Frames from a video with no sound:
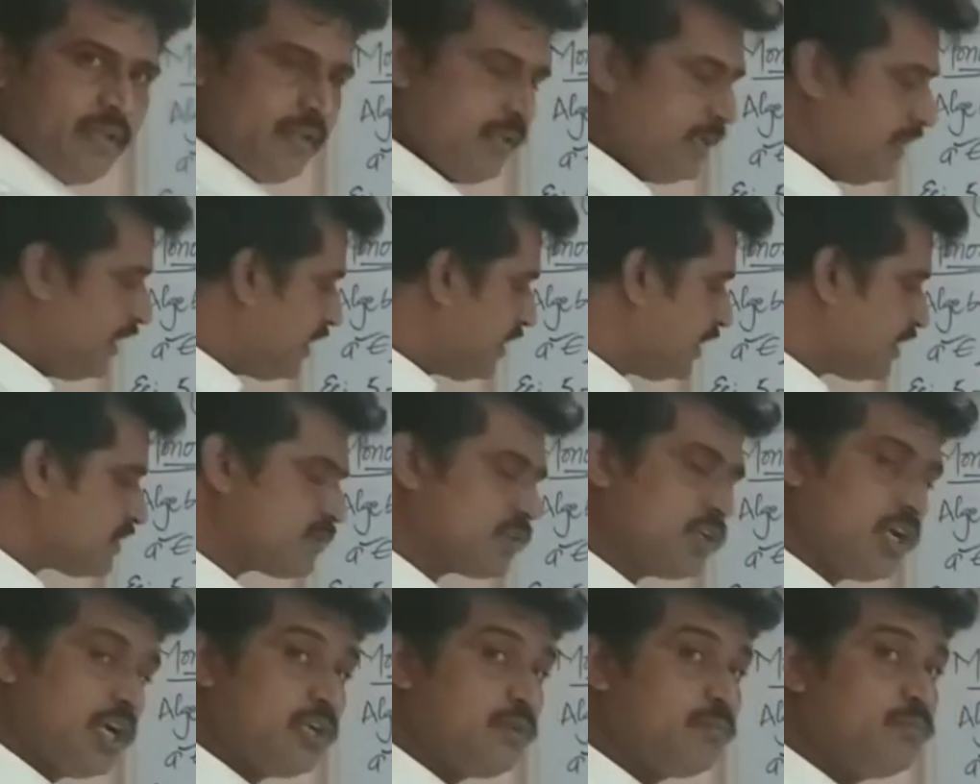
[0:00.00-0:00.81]
It has
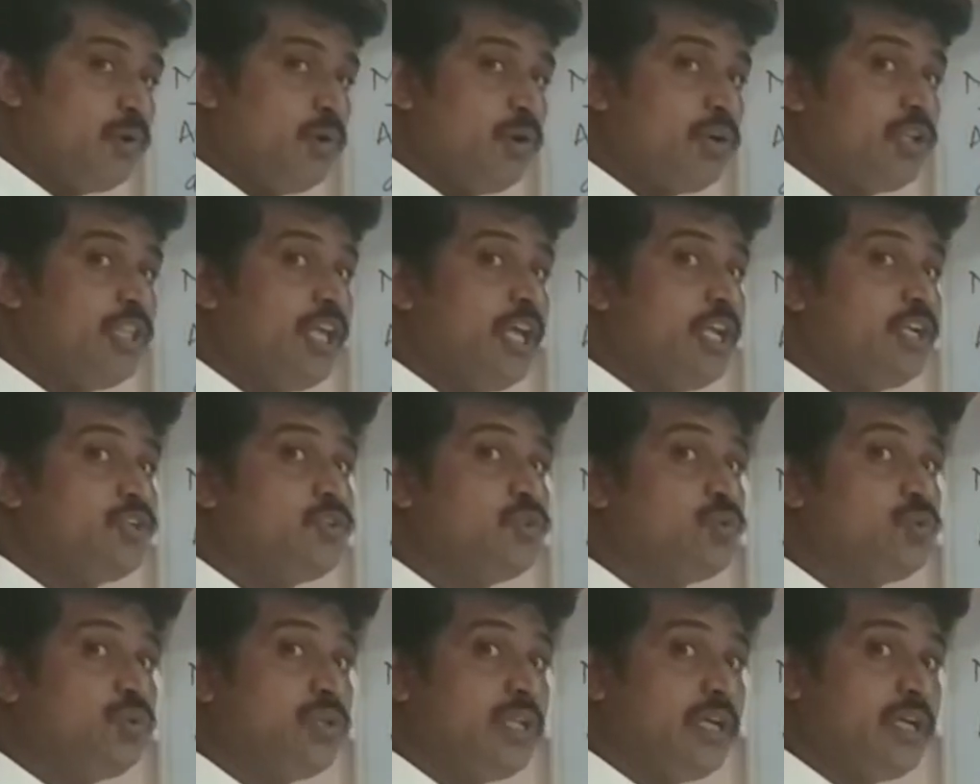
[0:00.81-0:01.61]
got more than
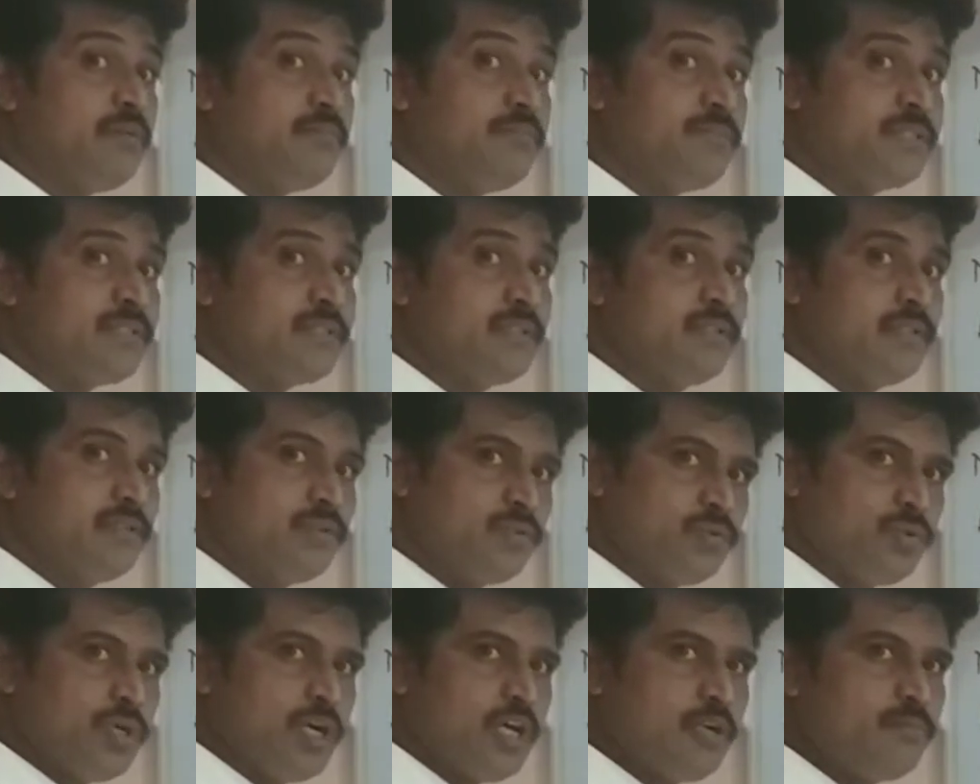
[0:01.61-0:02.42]
2 times.
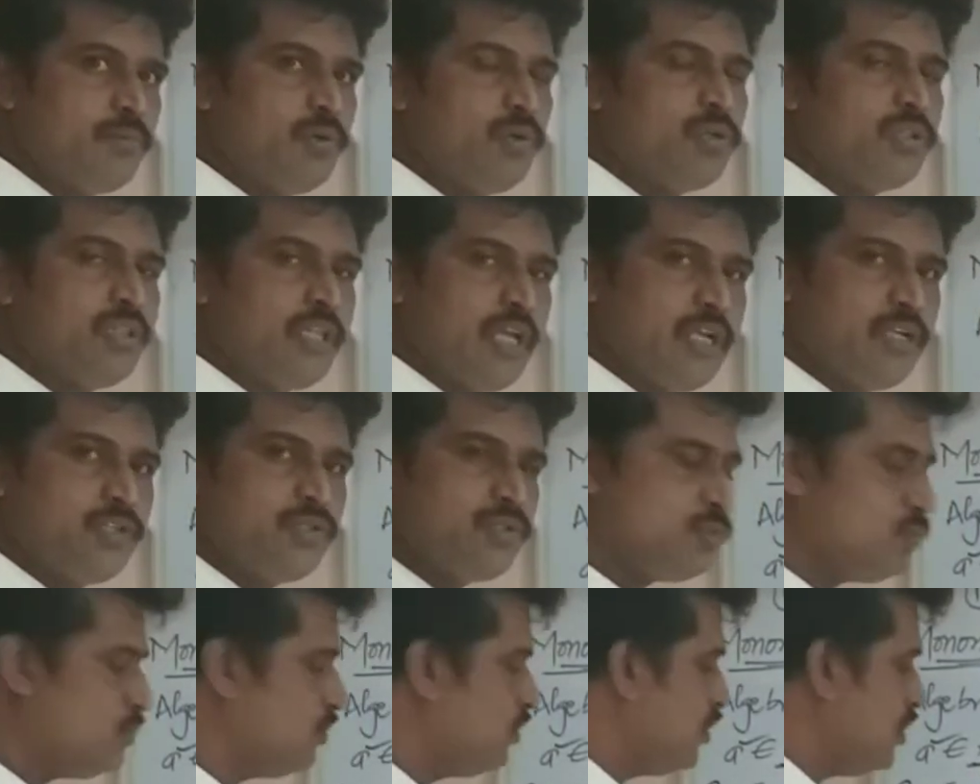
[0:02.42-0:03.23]
2 or more than
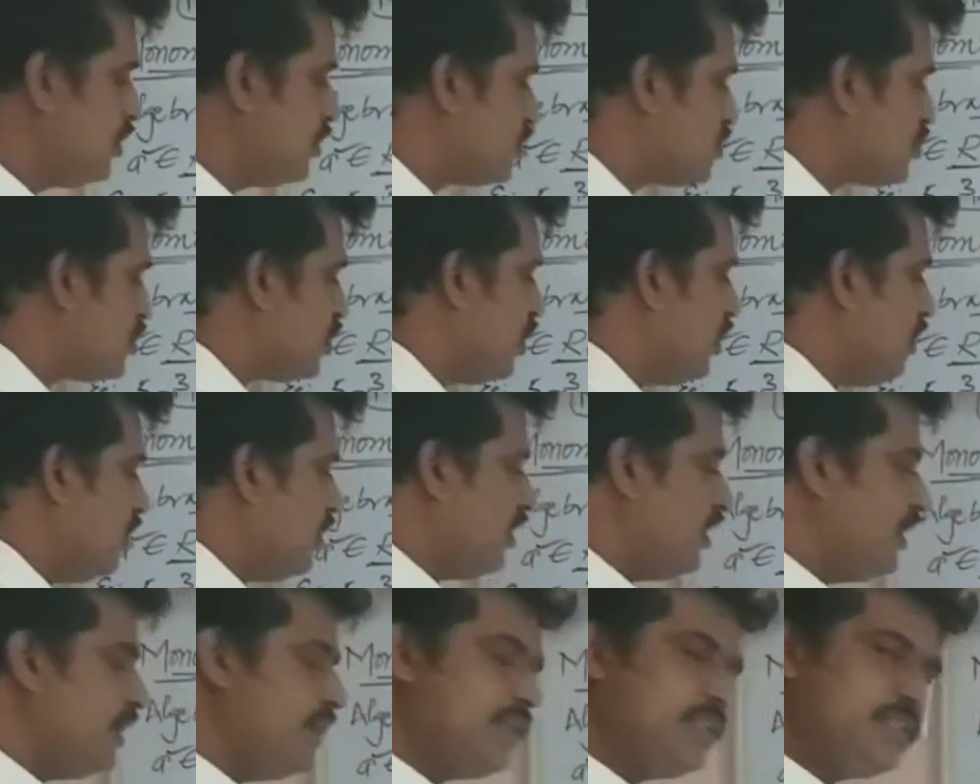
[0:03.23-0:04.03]
2. So
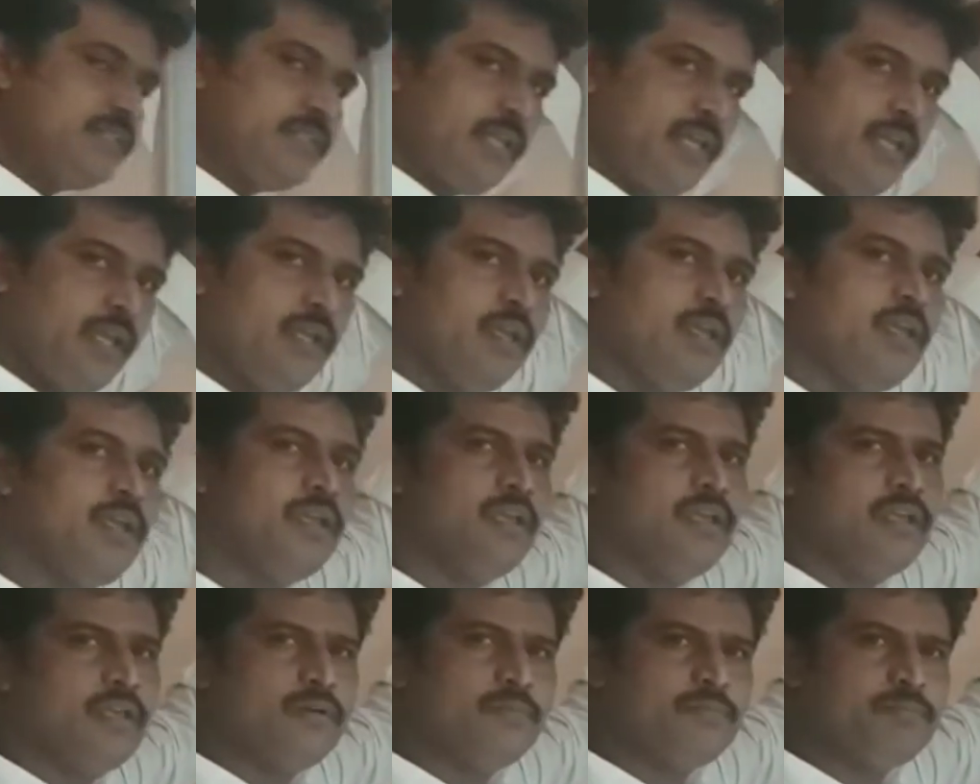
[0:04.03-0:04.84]
it is a
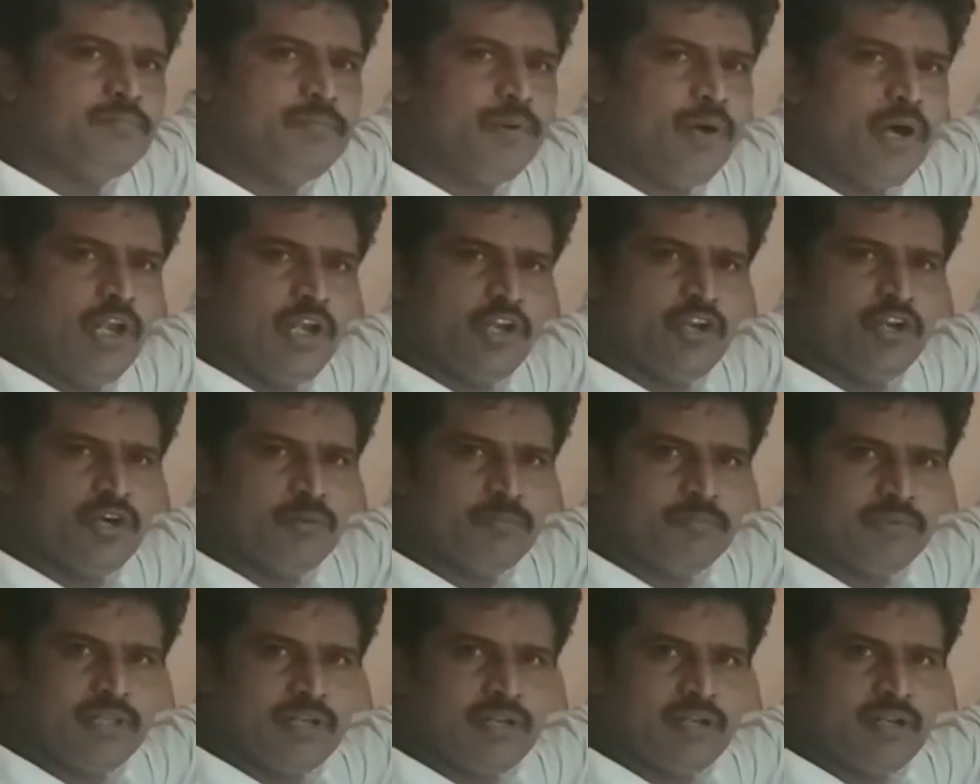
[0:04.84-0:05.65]

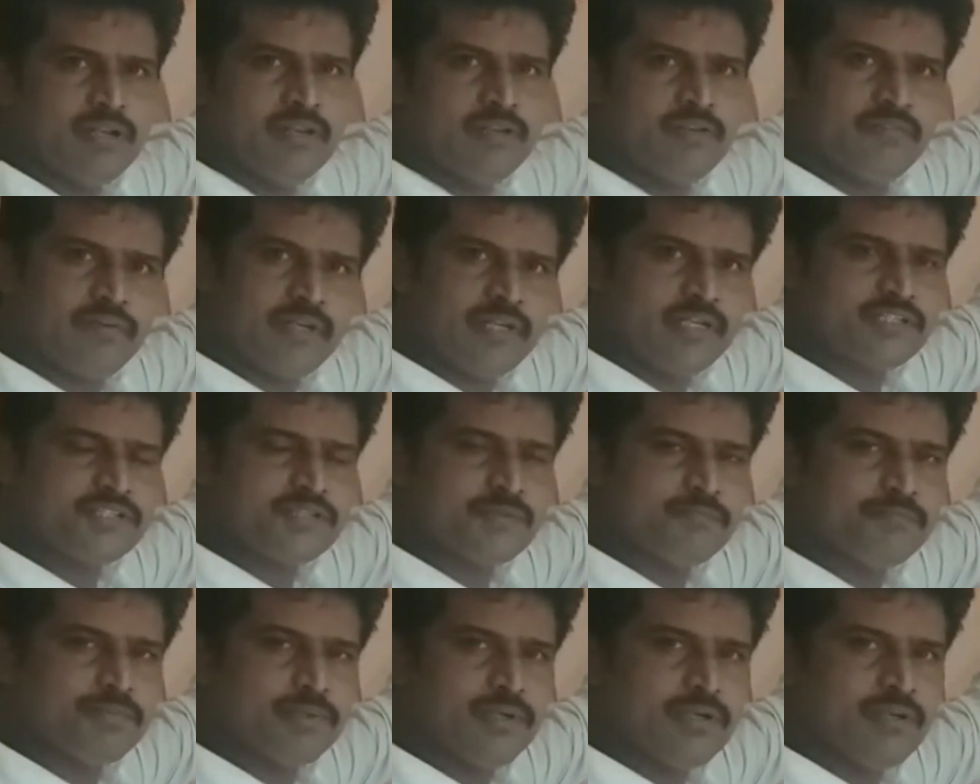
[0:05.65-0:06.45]
polynomial. Very
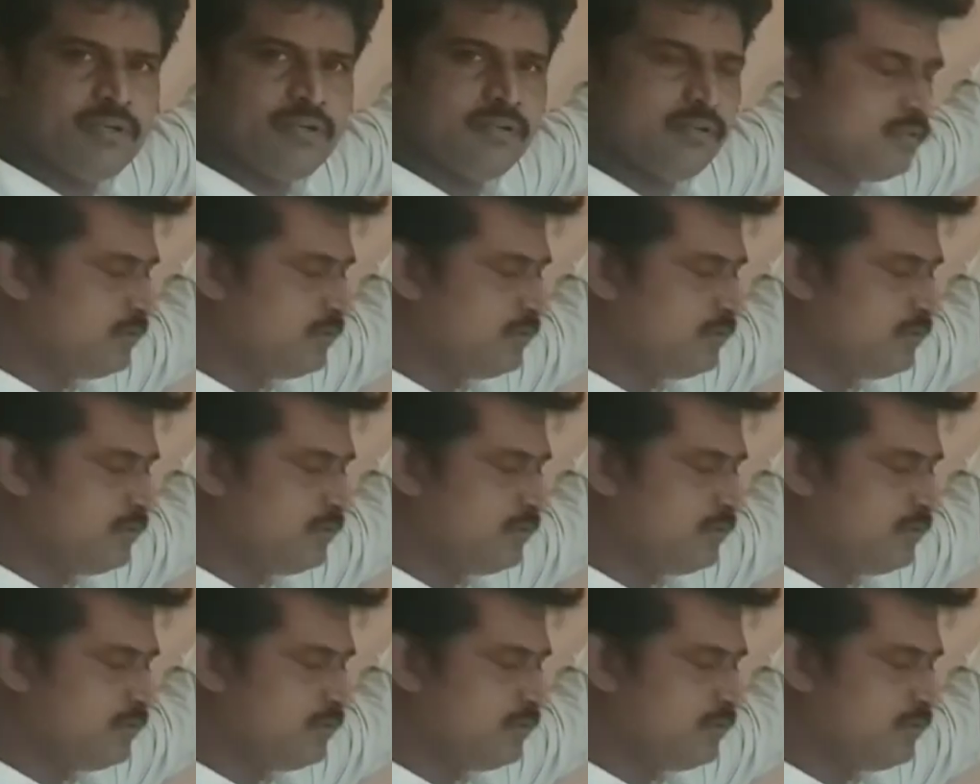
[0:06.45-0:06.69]
simple.